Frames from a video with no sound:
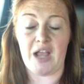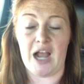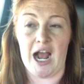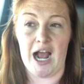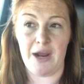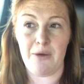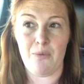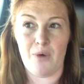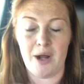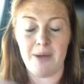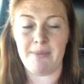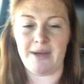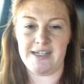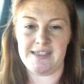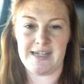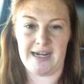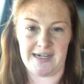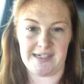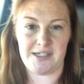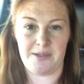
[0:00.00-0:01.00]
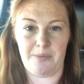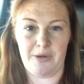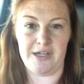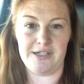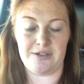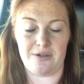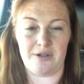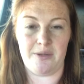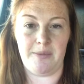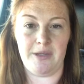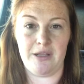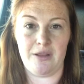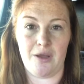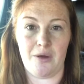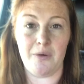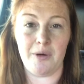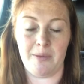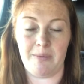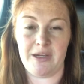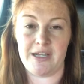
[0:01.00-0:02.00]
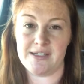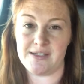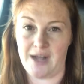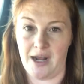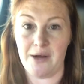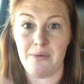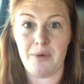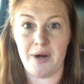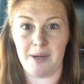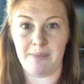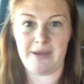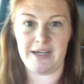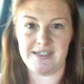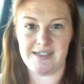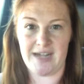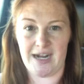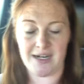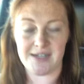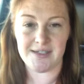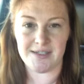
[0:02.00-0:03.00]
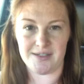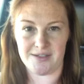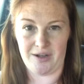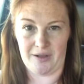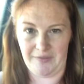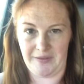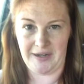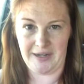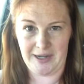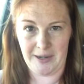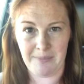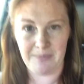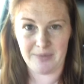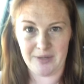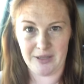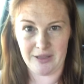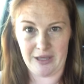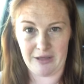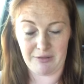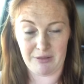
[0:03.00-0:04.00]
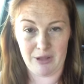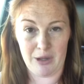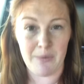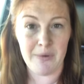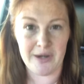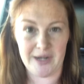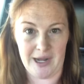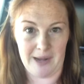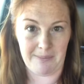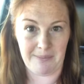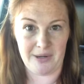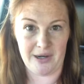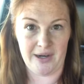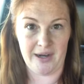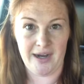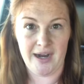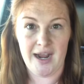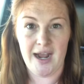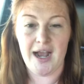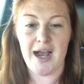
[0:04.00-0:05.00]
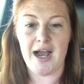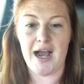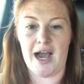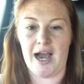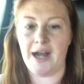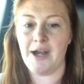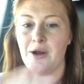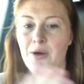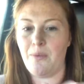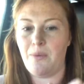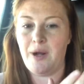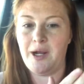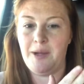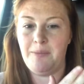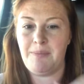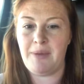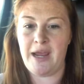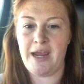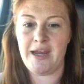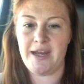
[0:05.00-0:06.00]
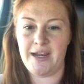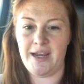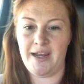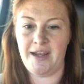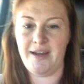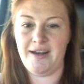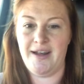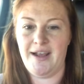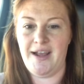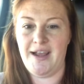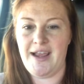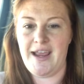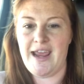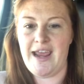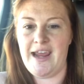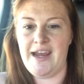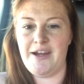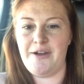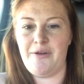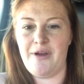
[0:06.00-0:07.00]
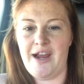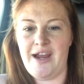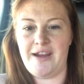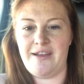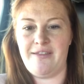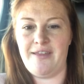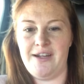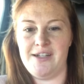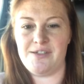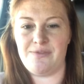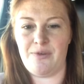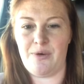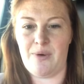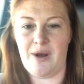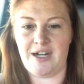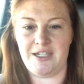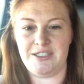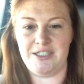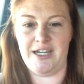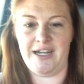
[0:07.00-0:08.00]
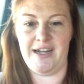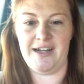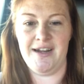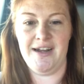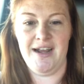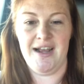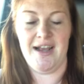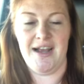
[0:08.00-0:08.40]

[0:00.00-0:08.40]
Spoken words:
I want my tax appraisal to be lower because I want to pay taxes on that lower number. I don't want to pay it, hey Greg, thanks for watching,